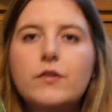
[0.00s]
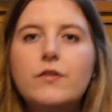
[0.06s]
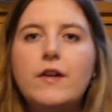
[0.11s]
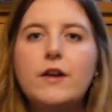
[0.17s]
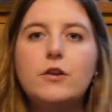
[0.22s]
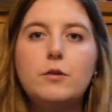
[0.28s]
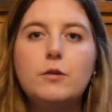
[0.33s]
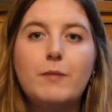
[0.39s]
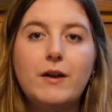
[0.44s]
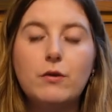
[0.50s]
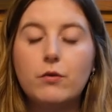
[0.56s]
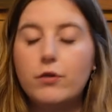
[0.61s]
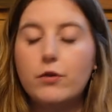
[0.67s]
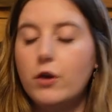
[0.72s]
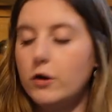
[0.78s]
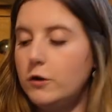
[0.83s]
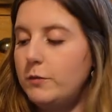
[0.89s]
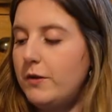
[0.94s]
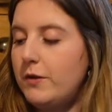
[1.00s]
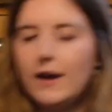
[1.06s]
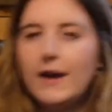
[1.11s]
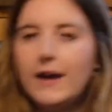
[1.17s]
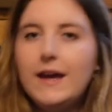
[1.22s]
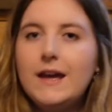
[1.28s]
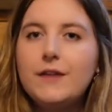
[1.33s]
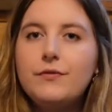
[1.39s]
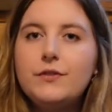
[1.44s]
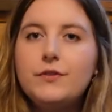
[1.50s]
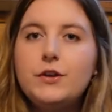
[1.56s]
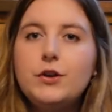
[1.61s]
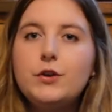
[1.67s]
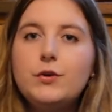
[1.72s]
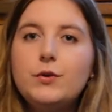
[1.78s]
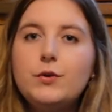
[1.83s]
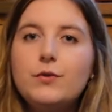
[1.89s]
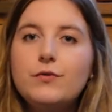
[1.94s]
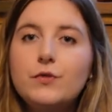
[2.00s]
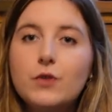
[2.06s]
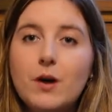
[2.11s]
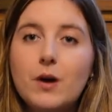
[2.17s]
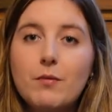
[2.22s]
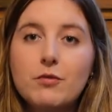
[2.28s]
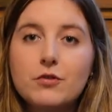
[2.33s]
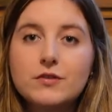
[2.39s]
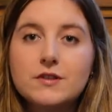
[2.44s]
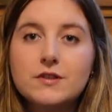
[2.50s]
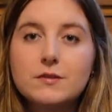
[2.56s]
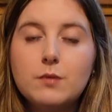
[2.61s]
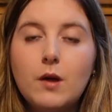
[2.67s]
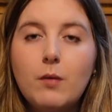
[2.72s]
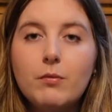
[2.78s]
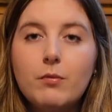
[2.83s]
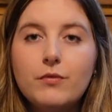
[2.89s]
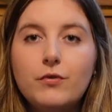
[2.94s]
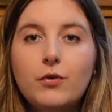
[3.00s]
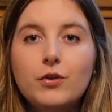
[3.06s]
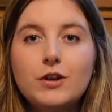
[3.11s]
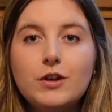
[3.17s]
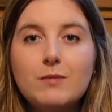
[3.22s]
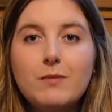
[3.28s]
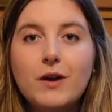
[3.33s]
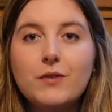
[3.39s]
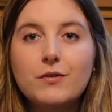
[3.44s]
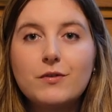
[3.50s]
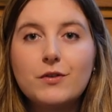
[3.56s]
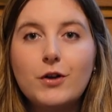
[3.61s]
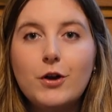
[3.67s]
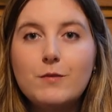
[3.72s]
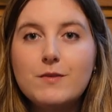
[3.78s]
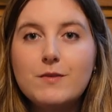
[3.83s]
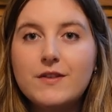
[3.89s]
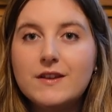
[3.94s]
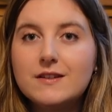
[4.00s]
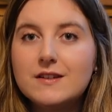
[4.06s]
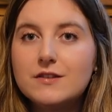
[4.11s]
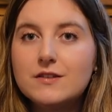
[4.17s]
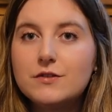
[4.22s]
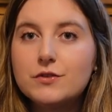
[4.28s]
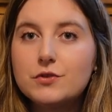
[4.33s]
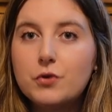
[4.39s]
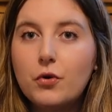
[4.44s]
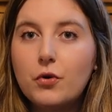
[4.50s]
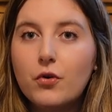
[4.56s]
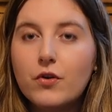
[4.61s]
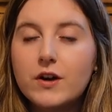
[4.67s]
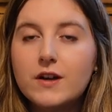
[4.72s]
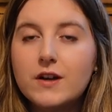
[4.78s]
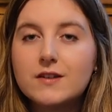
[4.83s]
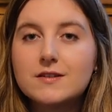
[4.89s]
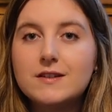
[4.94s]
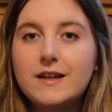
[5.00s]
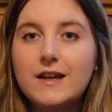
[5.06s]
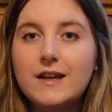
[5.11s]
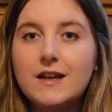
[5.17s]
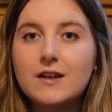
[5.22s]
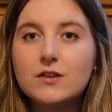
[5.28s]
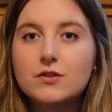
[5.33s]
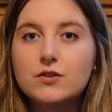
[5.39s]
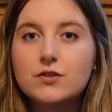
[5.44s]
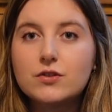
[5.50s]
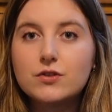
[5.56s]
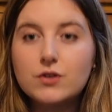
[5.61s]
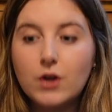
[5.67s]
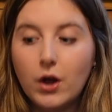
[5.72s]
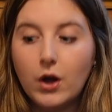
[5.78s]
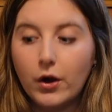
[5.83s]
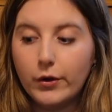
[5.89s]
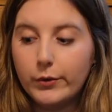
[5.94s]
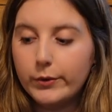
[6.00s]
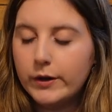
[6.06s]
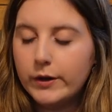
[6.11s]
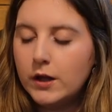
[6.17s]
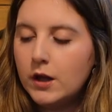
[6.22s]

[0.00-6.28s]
then you may not know, but if you've not come across this plant before, you might not know, but this is notoriously slow.